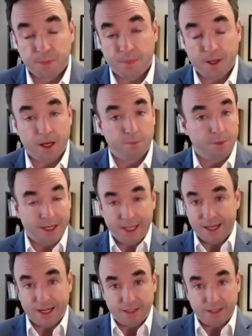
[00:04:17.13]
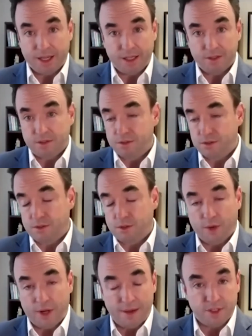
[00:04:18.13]
And again, I
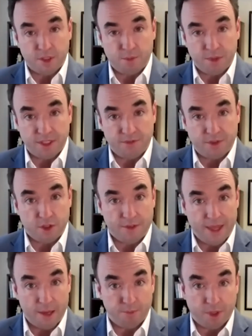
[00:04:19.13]
don't have the specifics on that,